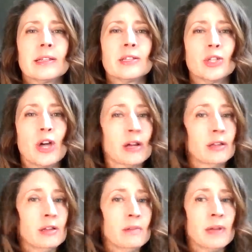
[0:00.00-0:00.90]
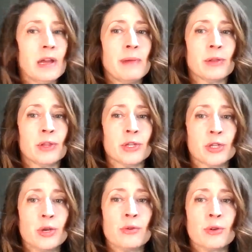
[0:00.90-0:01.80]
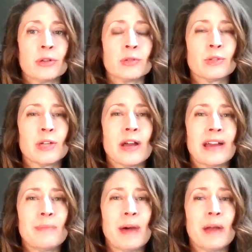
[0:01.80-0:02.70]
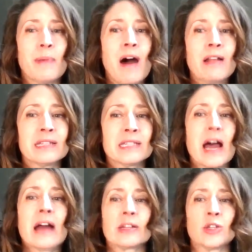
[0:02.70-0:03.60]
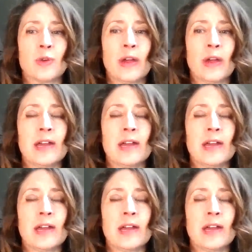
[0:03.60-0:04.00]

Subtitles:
To talk a little bit about the shoulders, we're talking about a ball and socket joint.